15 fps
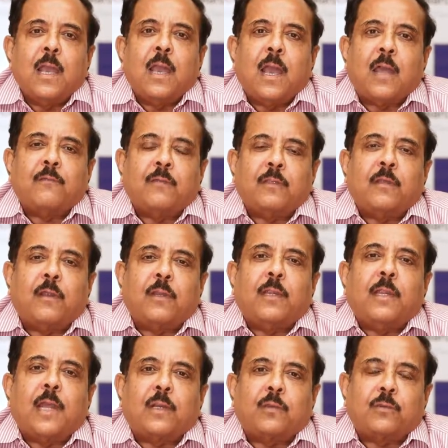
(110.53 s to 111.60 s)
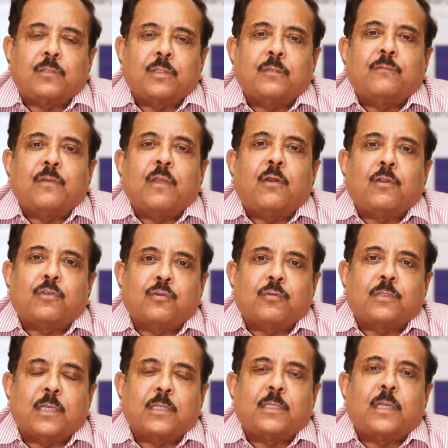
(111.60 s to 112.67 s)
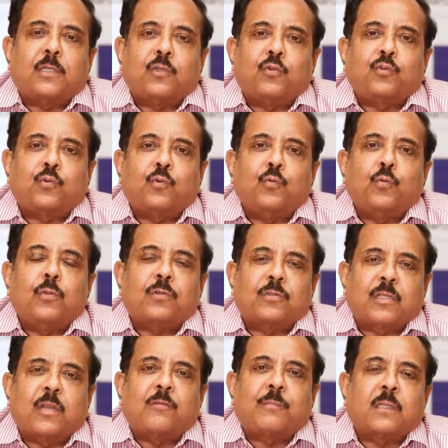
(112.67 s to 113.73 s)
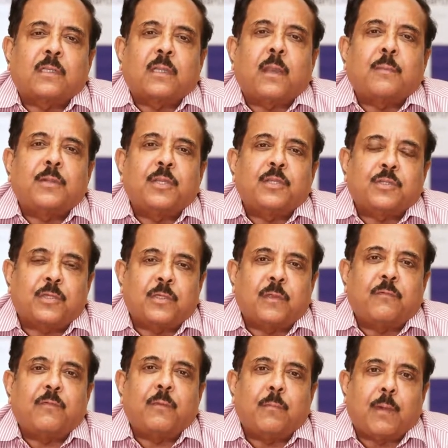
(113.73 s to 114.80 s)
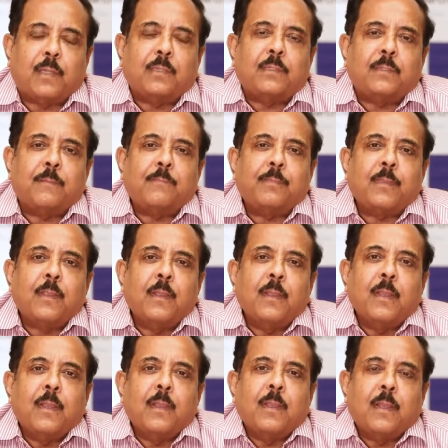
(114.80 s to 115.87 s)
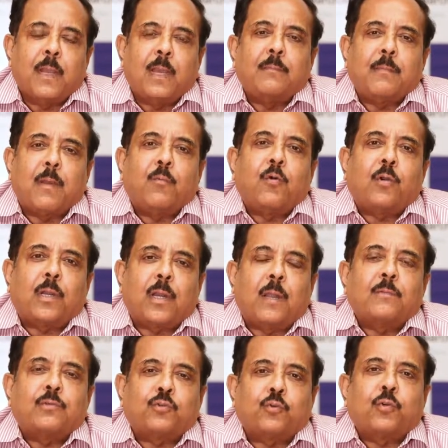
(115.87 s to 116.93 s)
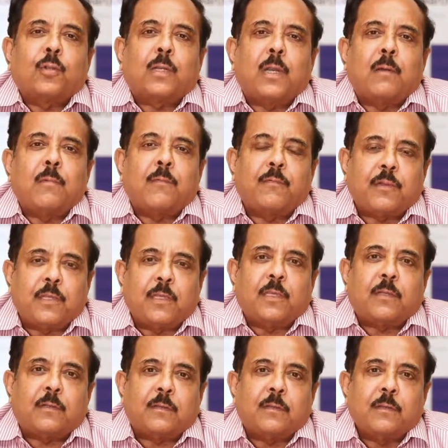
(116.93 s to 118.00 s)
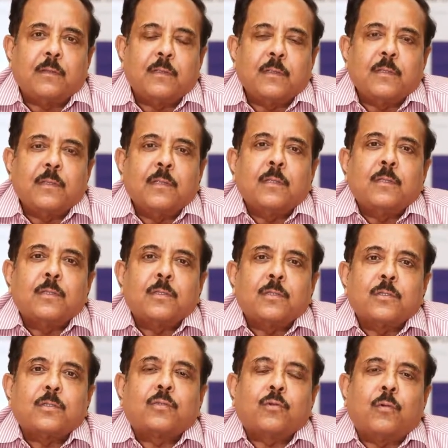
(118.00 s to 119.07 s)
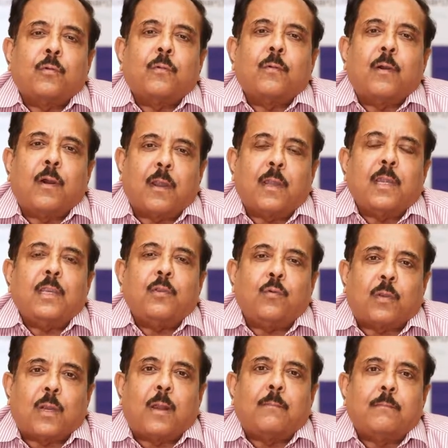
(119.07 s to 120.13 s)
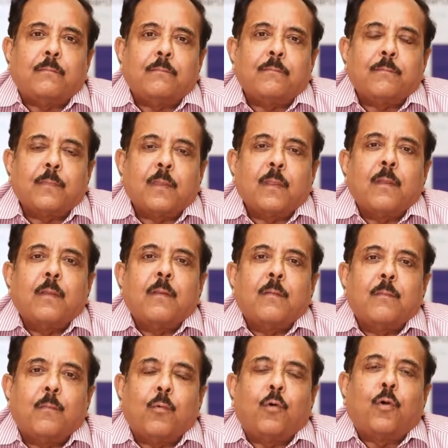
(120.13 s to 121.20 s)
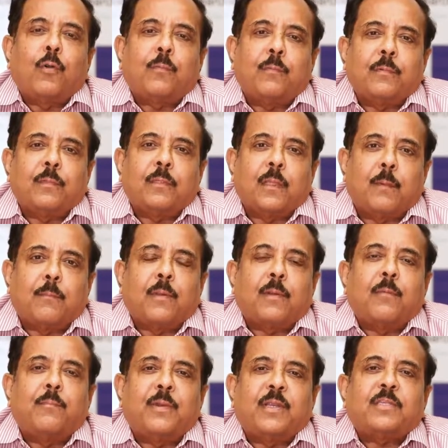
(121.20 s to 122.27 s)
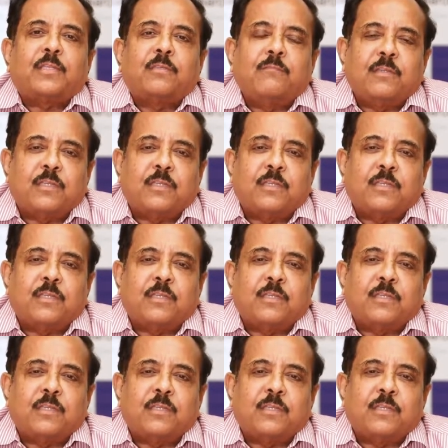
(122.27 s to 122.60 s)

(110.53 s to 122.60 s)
And with early diagnosis, we also say that you should do your self-examination every month and mammogram, sonogram every year. So early you come, more number of breasts we